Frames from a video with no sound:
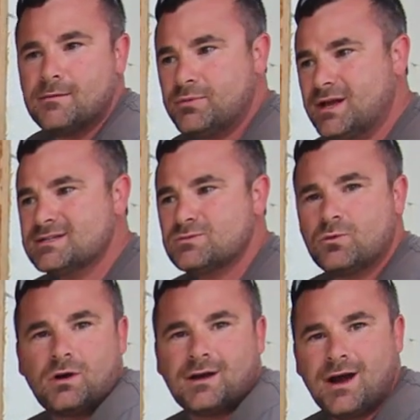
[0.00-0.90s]
Plus
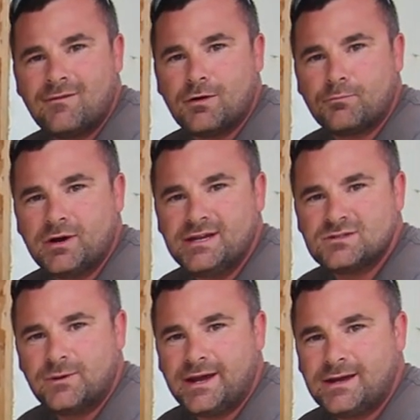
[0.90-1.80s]
we're a covered
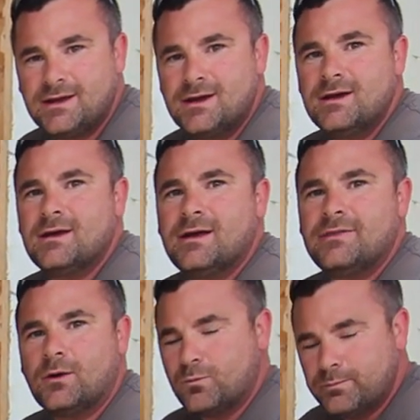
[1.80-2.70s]
breezeway.
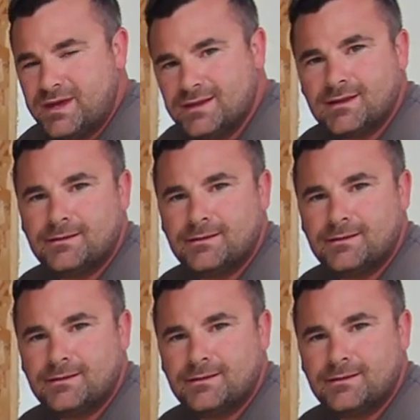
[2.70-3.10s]
There'll be